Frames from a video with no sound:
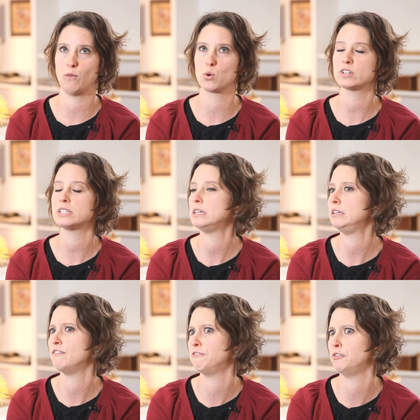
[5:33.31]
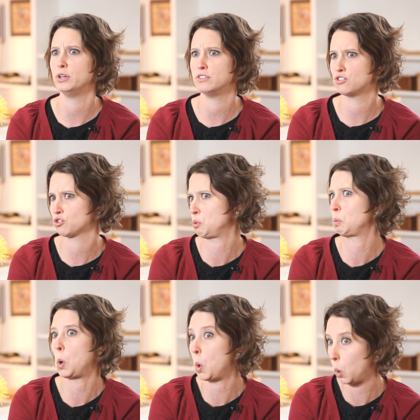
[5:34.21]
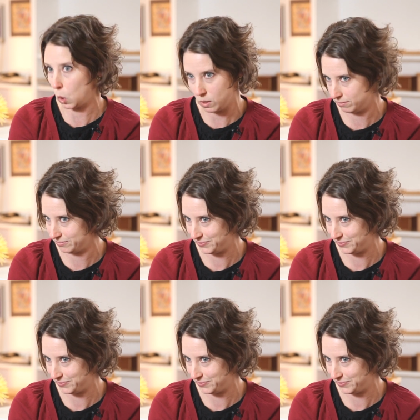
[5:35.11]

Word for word: 14 foot scroll.